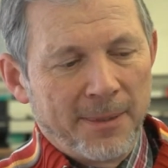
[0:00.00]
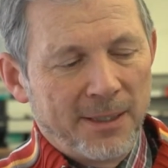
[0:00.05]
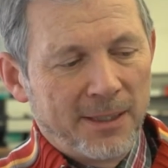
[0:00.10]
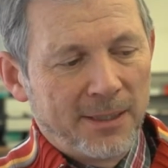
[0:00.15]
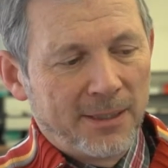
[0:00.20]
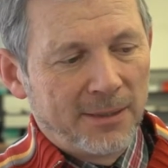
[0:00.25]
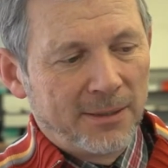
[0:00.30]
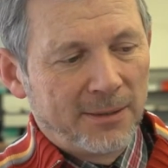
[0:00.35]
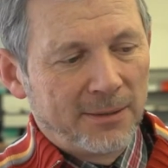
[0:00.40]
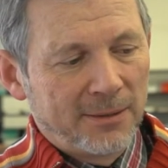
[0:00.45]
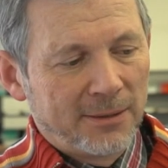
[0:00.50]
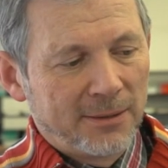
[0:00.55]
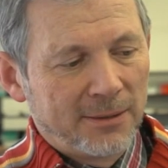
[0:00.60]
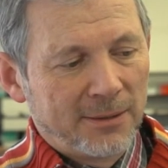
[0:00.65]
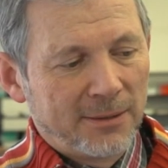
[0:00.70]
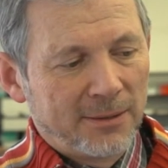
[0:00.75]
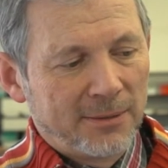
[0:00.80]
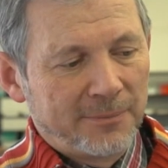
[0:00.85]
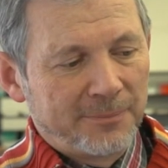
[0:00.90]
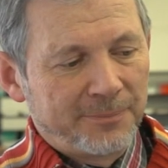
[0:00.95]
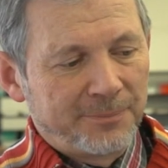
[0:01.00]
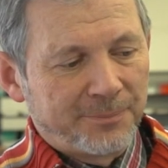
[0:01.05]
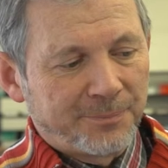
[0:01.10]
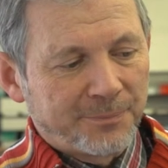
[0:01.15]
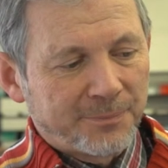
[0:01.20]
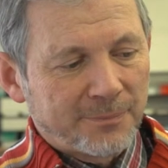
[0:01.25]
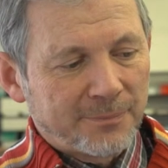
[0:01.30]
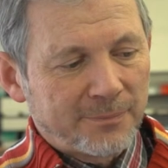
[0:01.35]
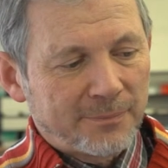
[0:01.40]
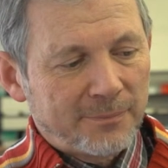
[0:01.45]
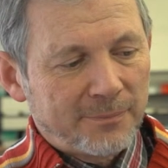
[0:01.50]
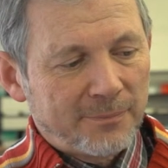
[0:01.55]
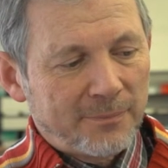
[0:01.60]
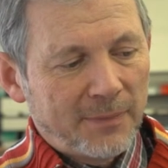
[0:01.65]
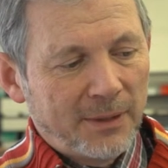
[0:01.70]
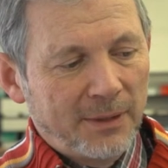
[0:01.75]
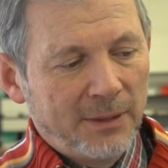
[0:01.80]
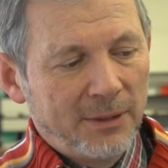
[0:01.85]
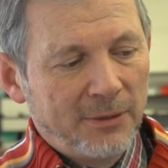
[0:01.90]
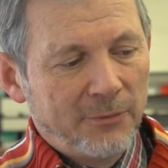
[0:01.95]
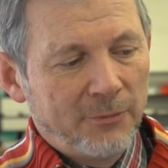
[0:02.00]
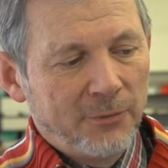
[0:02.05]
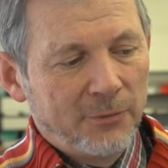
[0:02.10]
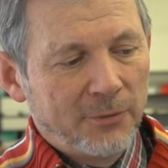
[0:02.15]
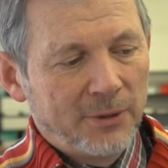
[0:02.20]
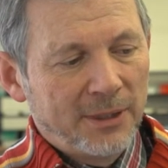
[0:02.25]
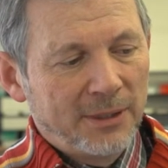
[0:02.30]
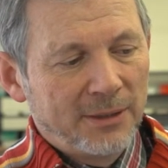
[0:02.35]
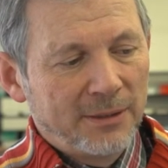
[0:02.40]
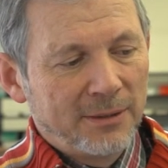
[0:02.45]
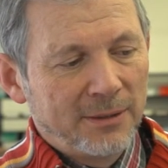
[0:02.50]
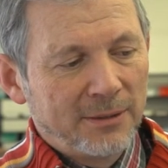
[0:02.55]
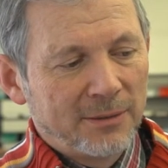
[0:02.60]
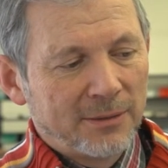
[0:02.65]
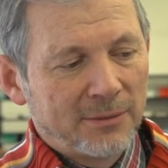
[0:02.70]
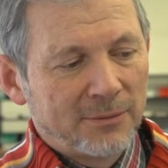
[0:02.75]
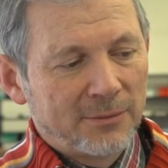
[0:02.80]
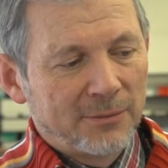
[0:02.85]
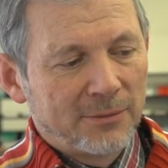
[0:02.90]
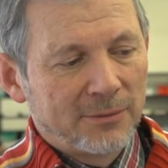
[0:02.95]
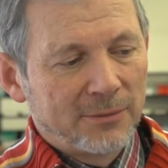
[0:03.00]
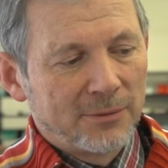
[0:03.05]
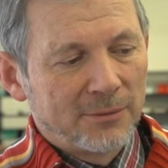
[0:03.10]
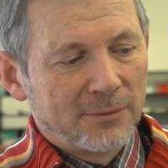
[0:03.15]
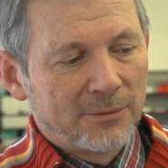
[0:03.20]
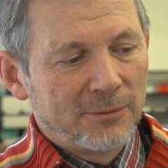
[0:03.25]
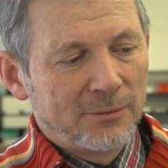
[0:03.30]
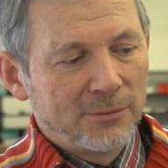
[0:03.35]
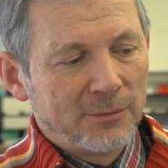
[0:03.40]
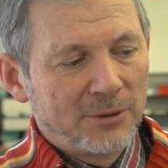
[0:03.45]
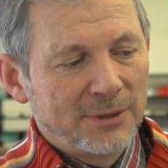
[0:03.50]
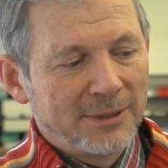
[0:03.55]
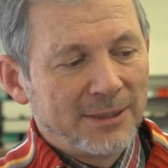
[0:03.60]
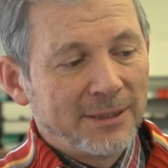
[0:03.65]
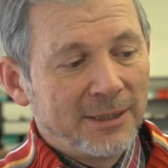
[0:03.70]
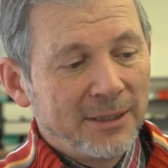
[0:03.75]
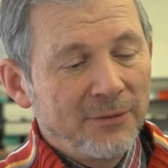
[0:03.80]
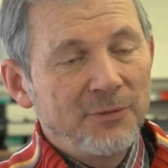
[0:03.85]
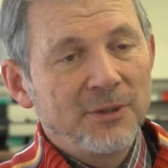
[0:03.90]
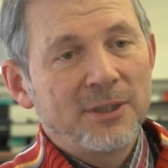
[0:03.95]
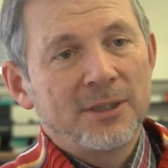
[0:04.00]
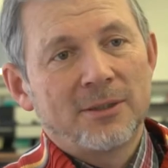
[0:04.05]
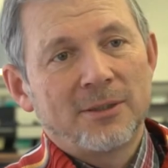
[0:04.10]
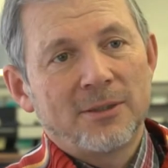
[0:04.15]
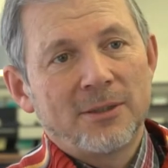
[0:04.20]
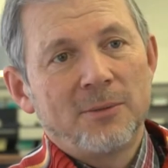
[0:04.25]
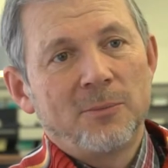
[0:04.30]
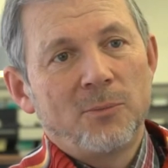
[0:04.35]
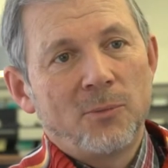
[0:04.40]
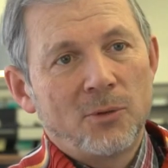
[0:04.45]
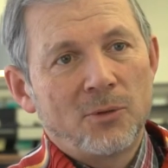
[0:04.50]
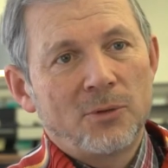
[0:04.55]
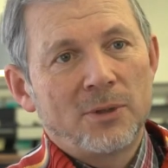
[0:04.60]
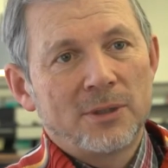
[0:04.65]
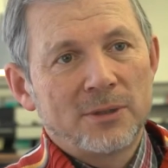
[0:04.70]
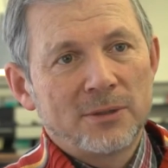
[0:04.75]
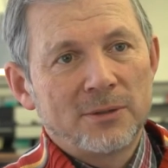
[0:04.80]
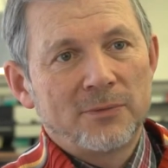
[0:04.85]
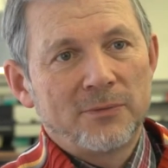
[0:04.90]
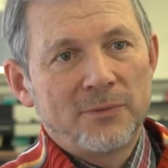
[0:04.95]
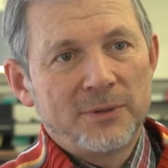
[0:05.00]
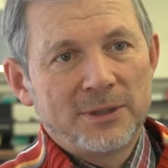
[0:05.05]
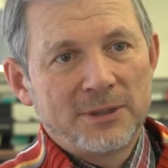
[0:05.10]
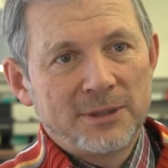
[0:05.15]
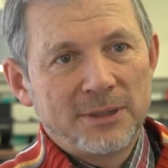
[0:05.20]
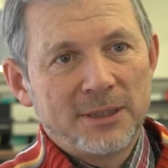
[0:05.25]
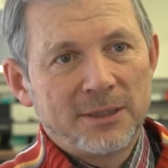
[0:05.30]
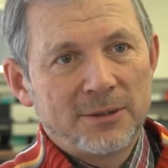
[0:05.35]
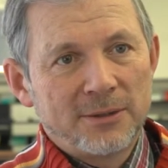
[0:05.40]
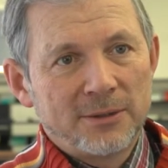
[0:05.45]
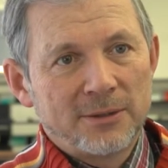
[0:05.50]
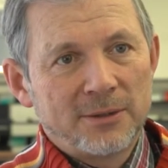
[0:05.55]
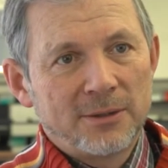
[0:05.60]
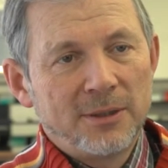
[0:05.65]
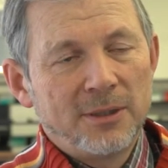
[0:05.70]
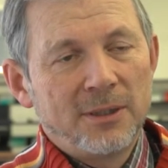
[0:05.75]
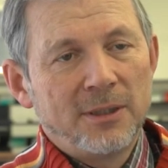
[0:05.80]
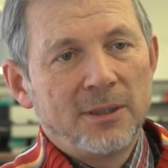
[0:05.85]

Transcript: And um, if you can do significantly more out of this data